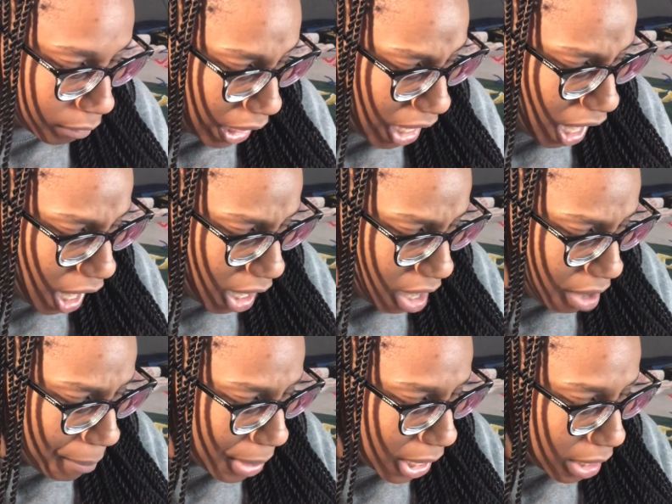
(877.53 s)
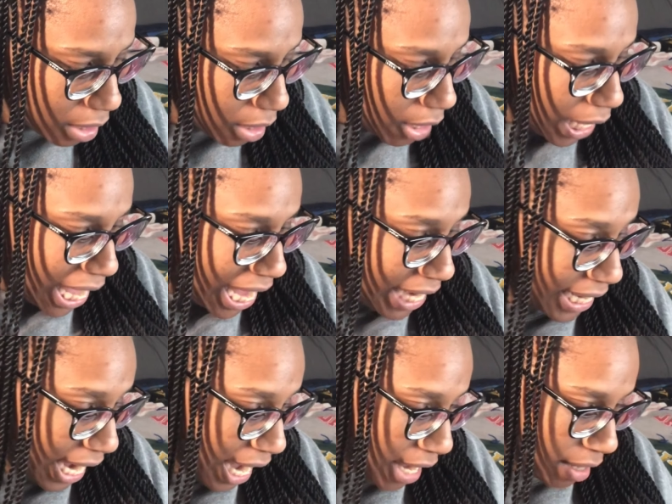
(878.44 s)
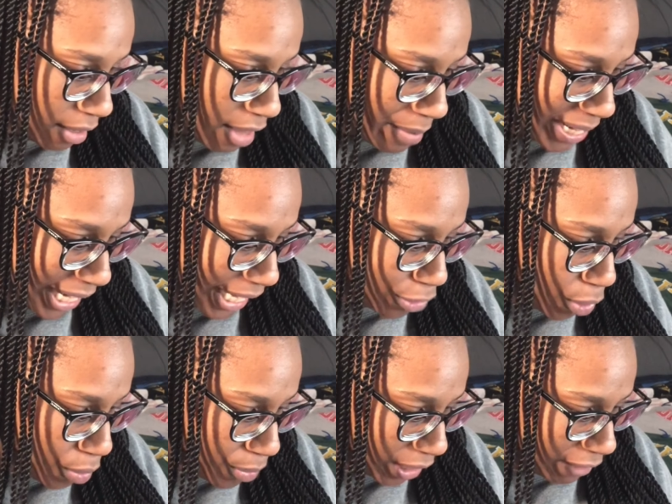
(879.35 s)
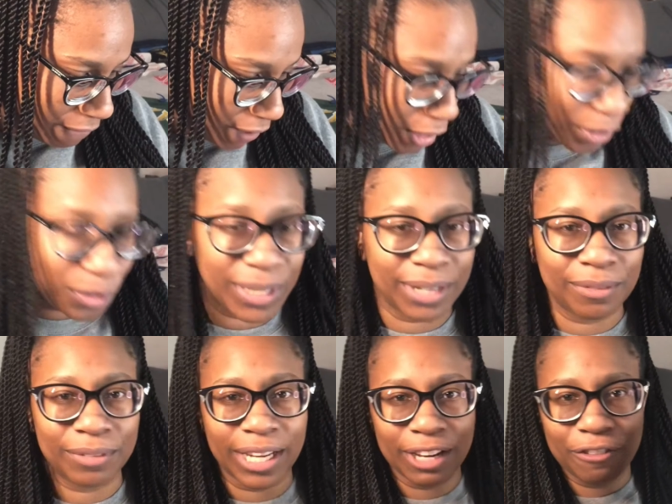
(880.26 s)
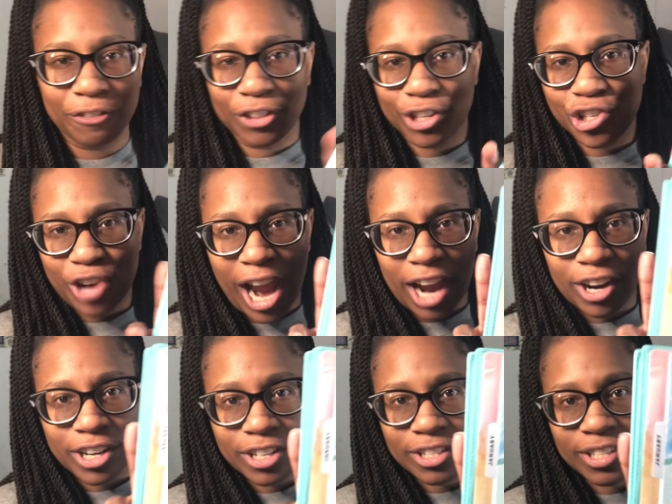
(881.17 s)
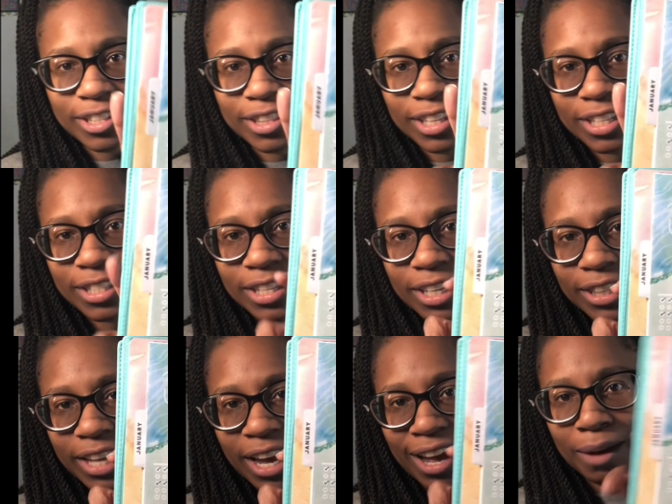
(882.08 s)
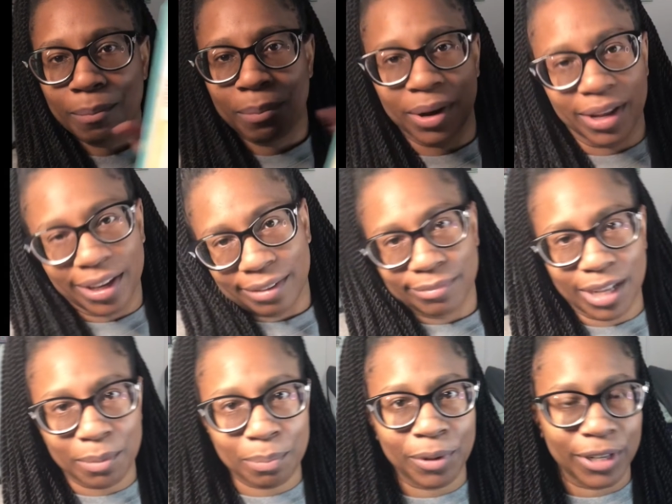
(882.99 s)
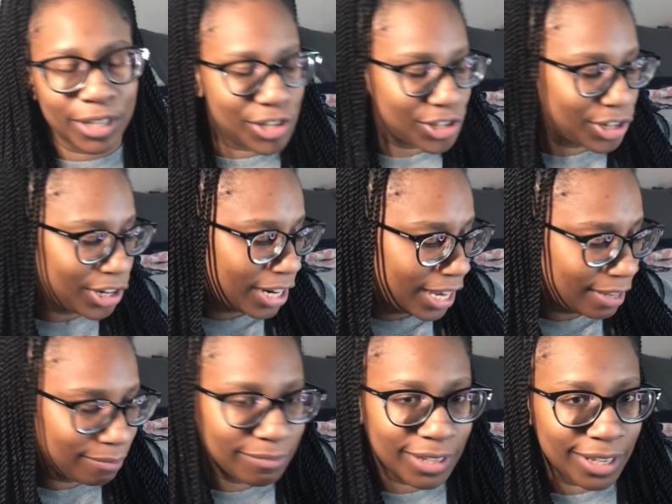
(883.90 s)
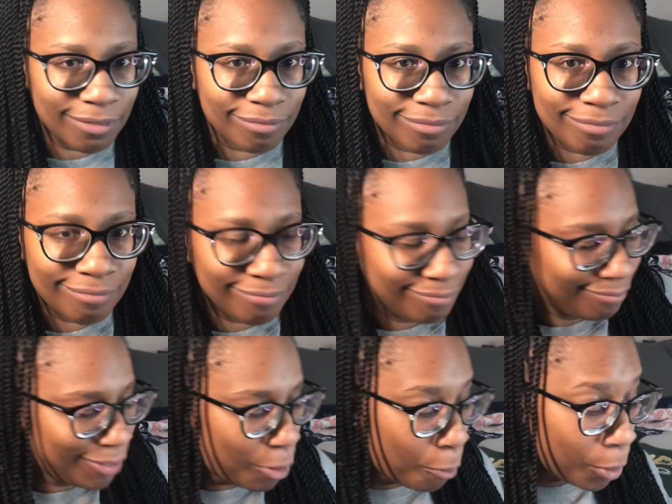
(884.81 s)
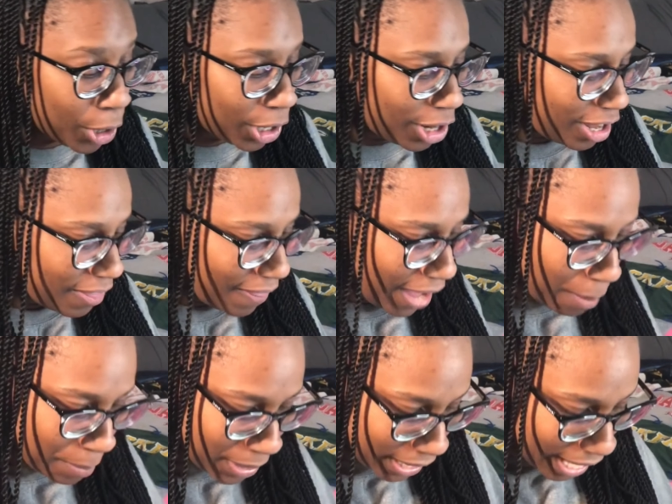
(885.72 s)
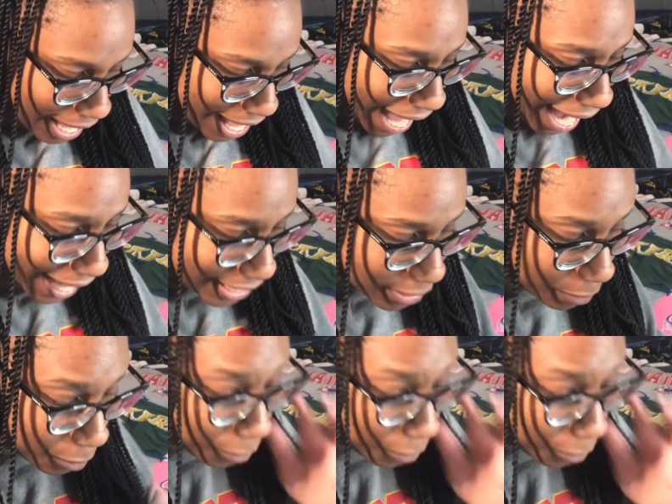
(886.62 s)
And yeah, I mean, I don't really follow it like for the trackers and things like that, but I'm pretty sure I can work on that. But I had some